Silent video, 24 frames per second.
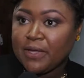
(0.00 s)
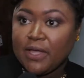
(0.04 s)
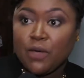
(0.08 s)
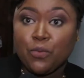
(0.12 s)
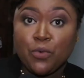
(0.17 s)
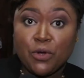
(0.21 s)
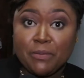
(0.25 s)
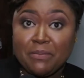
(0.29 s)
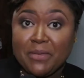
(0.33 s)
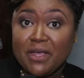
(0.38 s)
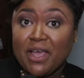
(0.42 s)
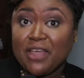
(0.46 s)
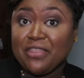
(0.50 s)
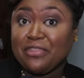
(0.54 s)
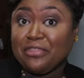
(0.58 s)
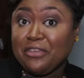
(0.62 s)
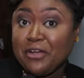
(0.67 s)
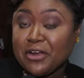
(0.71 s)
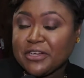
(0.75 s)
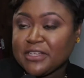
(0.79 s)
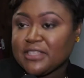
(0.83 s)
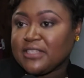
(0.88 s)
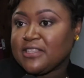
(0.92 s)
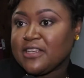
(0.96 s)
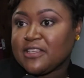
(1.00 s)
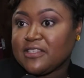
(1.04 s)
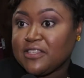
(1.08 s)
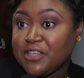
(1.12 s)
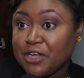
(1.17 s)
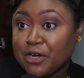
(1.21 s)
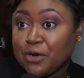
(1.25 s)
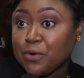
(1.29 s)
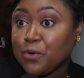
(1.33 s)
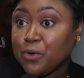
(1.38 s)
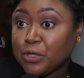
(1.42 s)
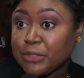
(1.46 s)
it would be a 36
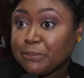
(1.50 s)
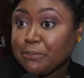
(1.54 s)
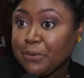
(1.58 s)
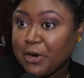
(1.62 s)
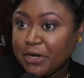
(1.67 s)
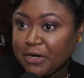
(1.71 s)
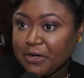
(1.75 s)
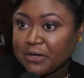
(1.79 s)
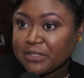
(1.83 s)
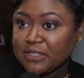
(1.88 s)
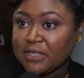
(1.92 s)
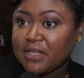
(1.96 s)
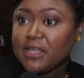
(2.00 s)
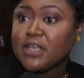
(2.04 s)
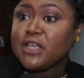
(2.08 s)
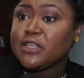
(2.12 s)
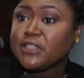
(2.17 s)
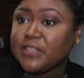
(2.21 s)
year old product.